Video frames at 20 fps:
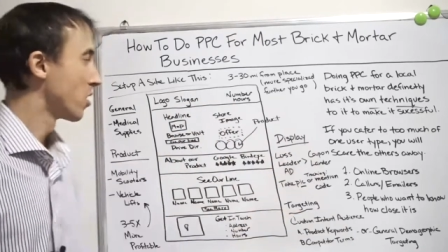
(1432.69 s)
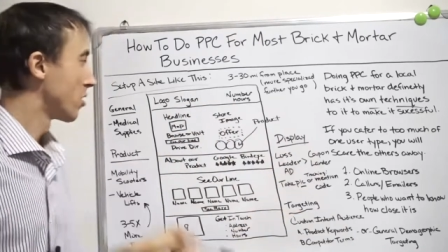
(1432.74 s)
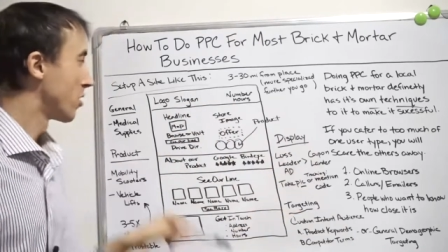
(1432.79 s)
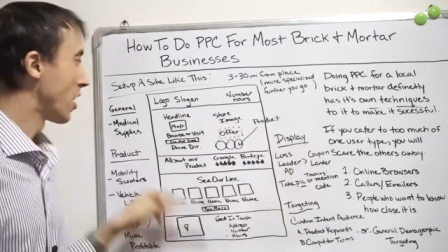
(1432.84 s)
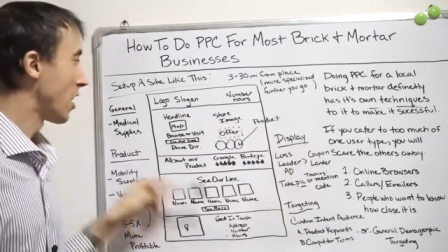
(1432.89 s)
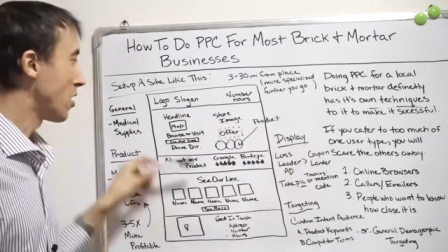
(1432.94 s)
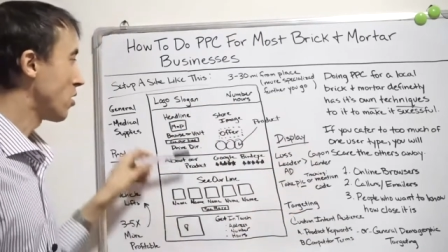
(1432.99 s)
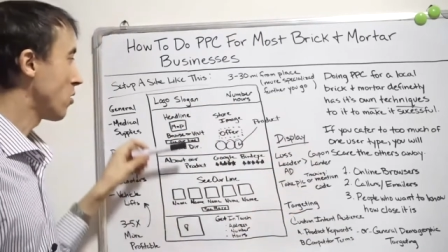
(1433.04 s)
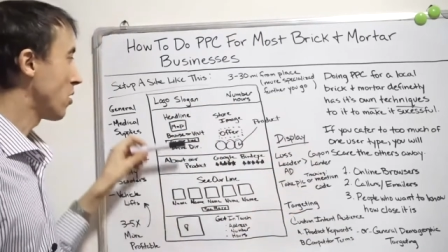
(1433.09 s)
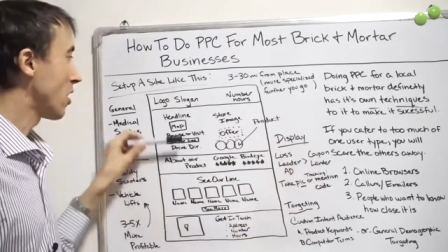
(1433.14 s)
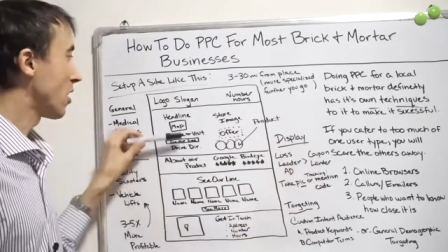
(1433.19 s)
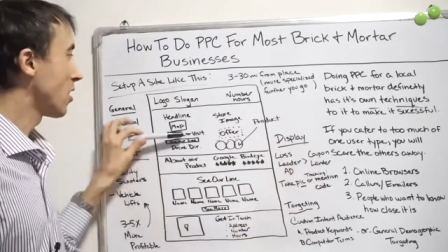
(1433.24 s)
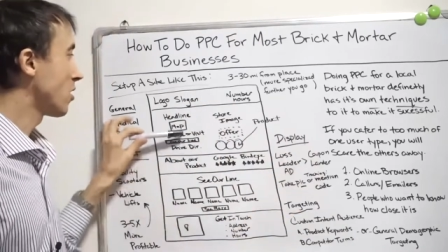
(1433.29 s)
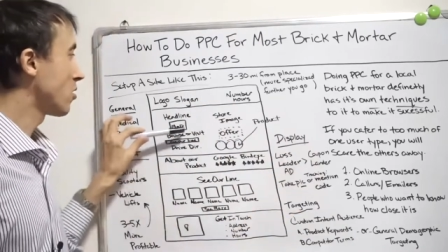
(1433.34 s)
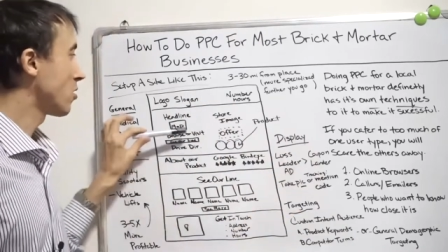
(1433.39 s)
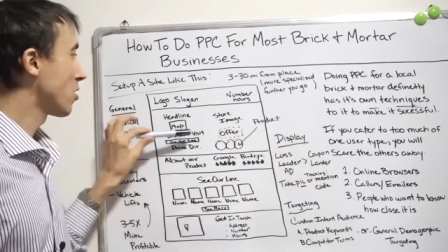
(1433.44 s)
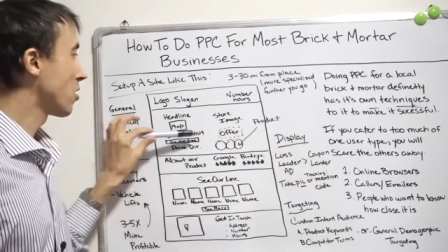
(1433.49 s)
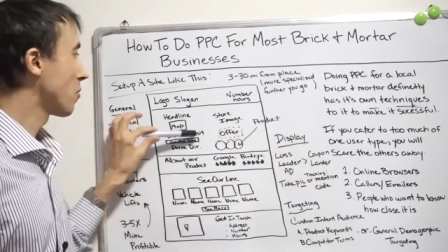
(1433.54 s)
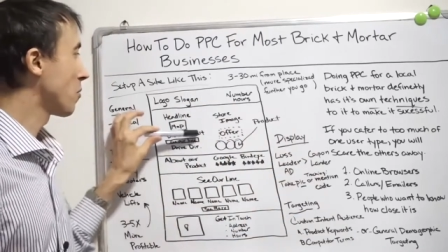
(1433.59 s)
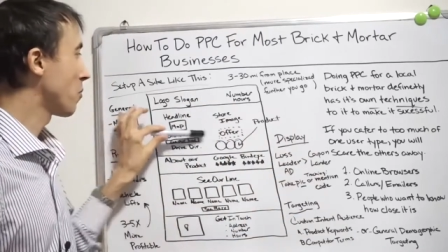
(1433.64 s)
Then you get
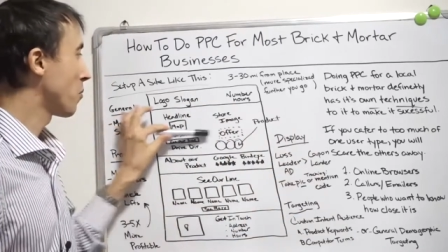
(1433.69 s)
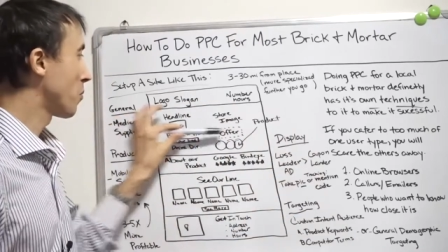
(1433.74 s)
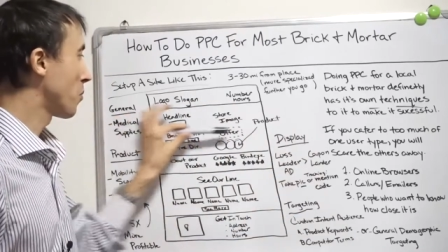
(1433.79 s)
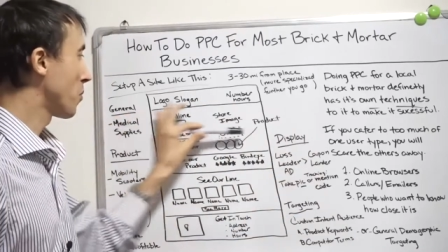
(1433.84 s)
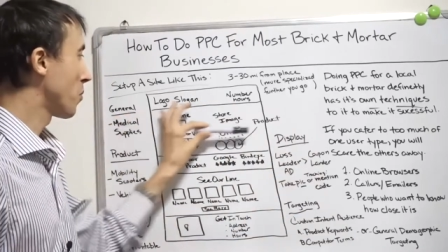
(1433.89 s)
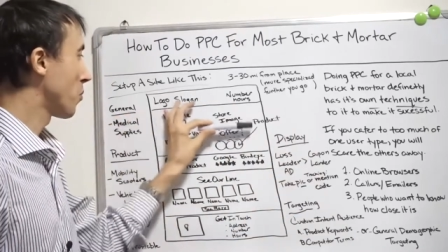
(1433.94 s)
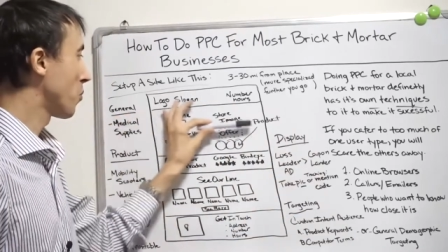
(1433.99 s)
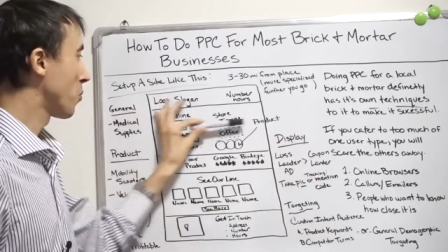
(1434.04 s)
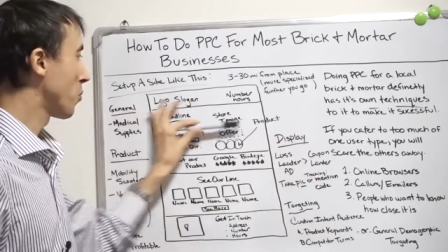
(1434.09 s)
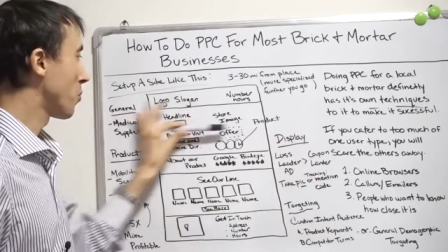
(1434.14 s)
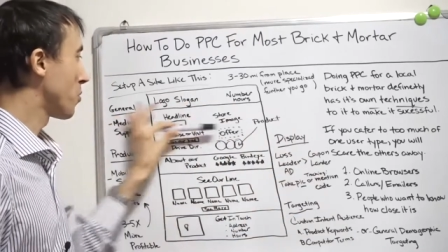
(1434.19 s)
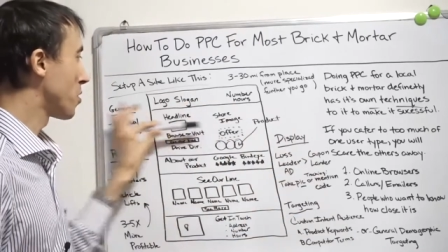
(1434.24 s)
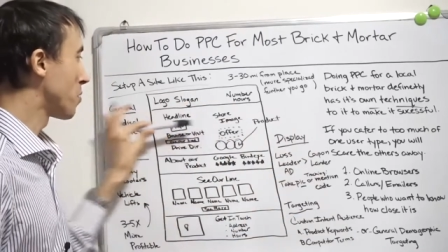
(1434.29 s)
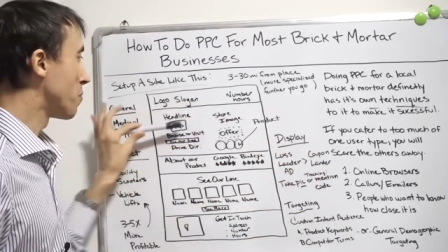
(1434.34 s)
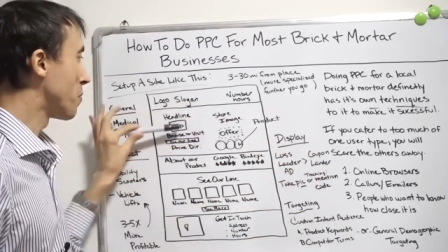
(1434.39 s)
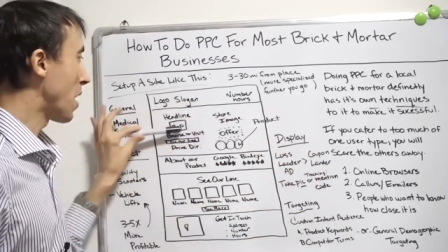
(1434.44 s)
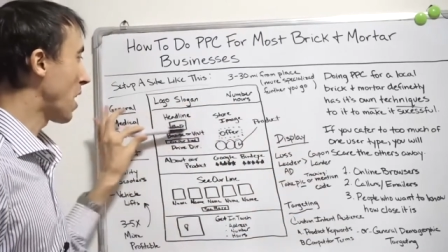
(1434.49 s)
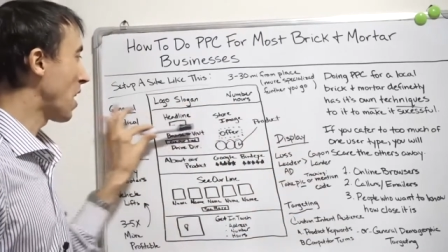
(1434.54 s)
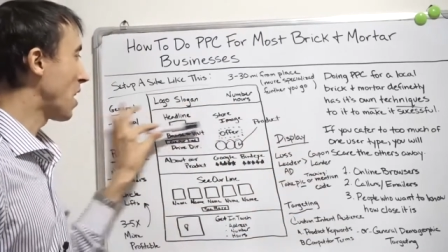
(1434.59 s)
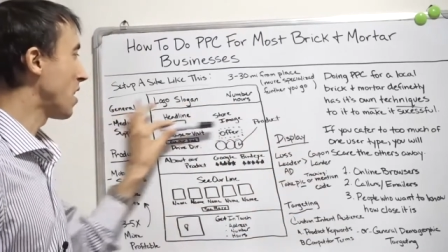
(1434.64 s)
into the
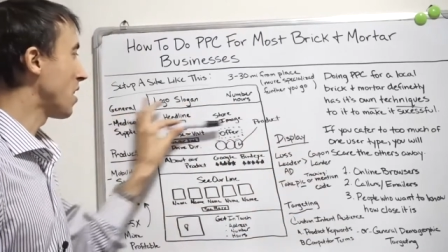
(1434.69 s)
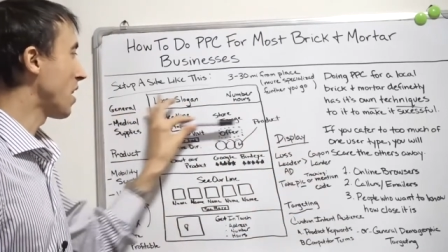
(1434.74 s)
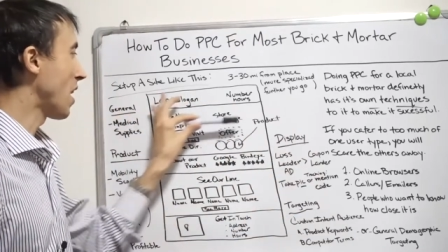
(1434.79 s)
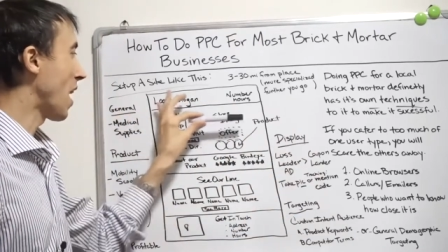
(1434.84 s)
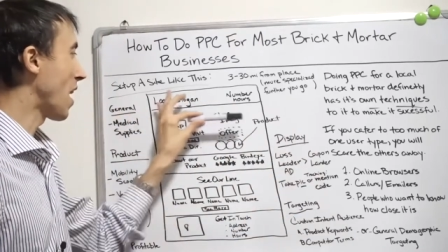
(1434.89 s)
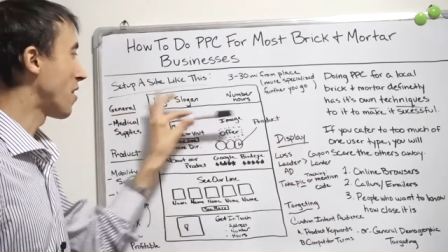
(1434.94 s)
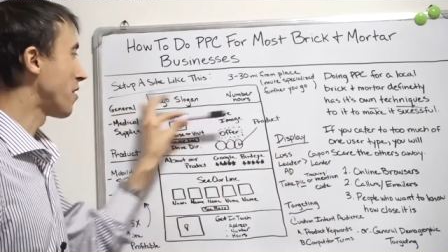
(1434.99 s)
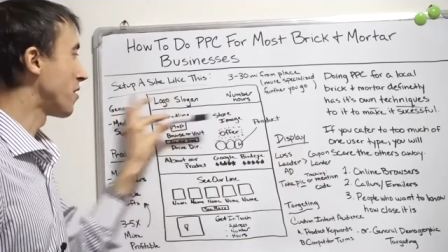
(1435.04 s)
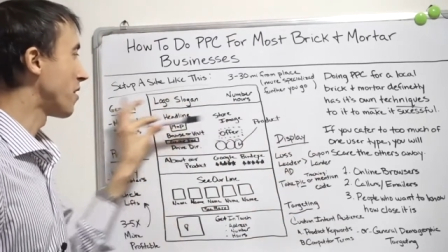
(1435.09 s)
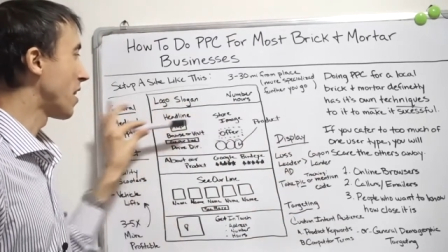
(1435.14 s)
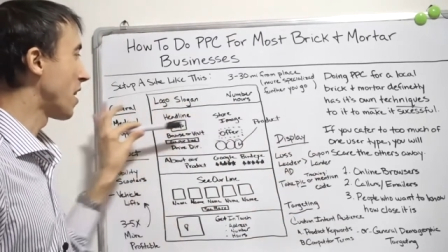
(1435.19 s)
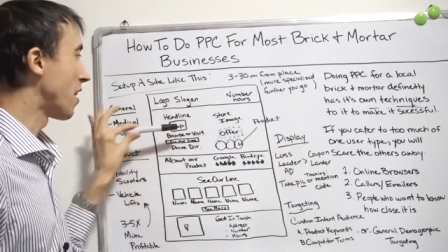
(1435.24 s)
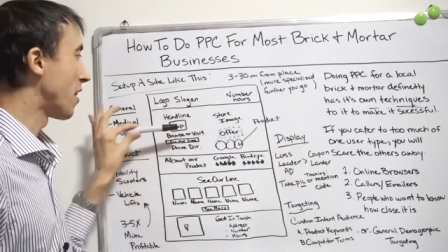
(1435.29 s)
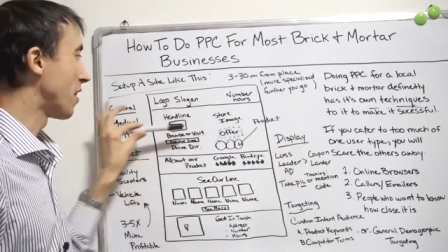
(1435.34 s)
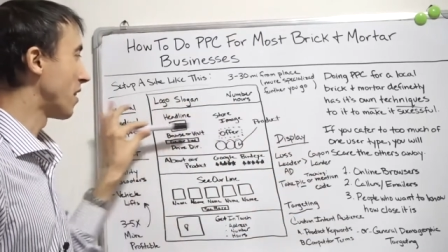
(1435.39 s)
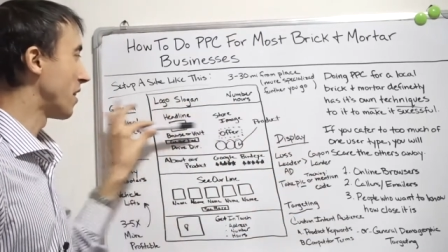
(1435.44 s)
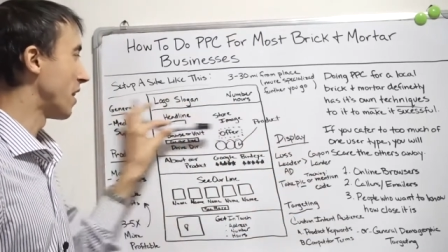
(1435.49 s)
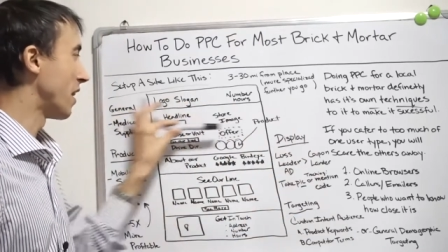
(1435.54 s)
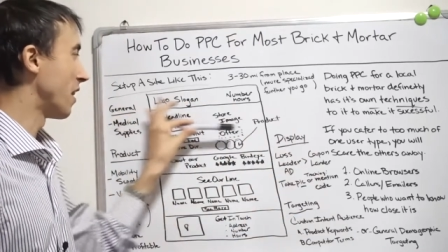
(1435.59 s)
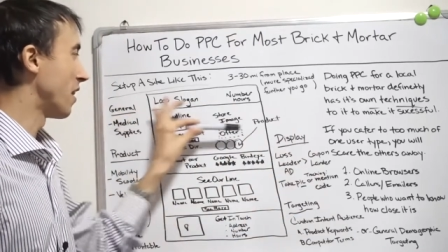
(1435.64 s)
main header
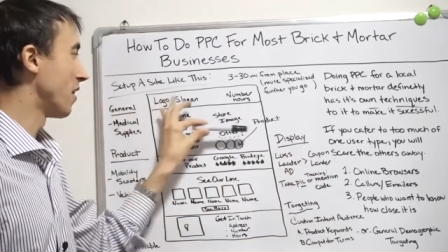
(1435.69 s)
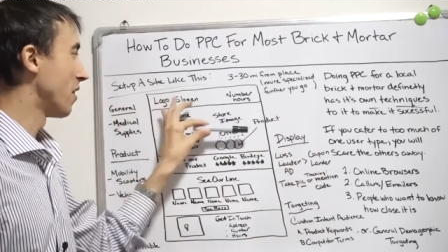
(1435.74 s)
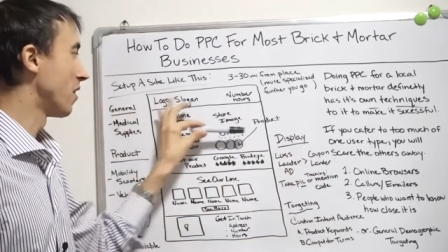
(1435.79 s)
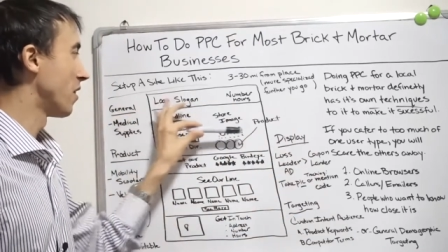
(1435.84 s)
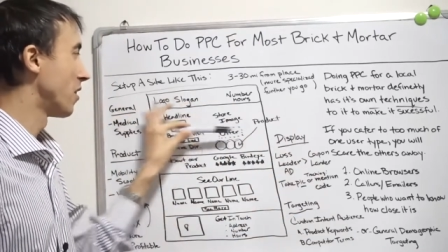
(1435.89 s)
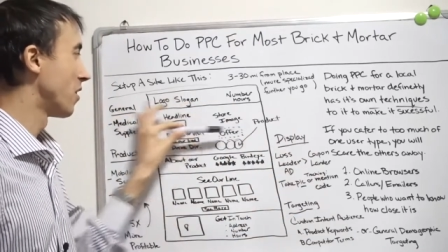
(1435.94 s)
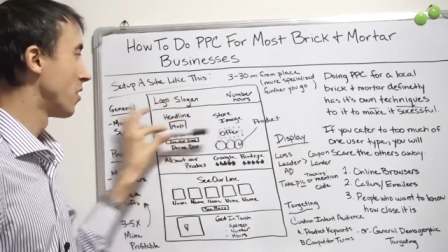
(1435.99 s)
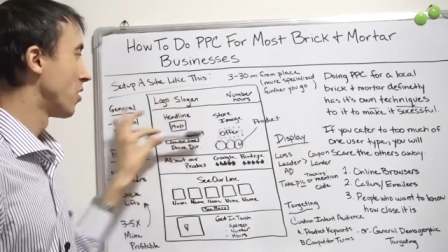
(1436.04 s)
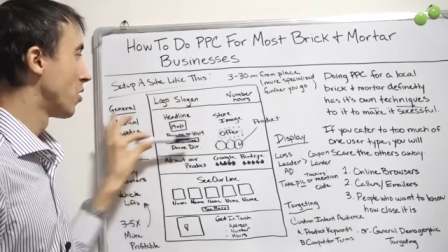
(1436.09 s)
area.